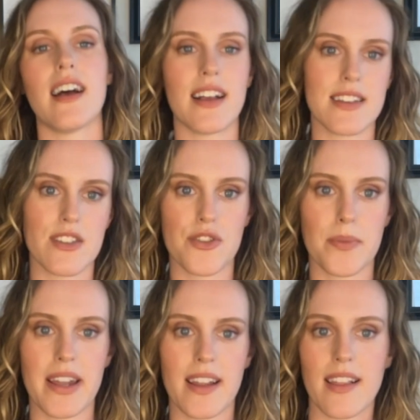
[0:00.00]
as the
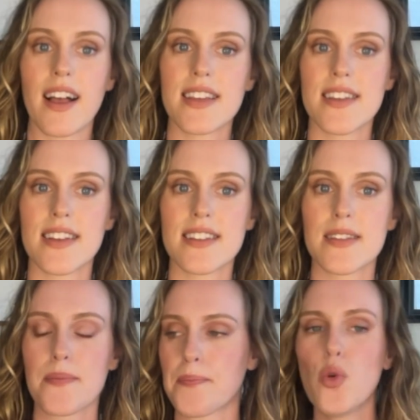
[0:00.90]
dramatic
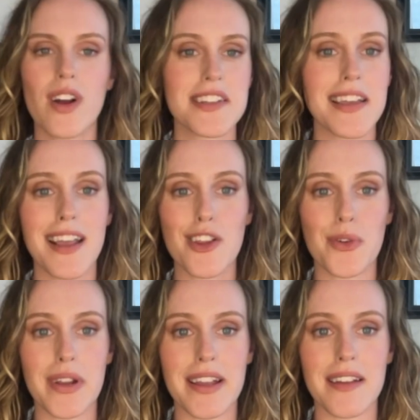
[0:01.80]
classics. You want
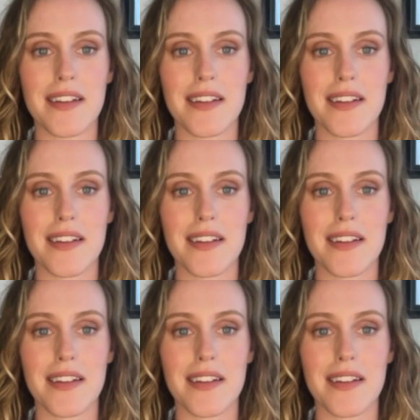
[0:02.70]
tailoring,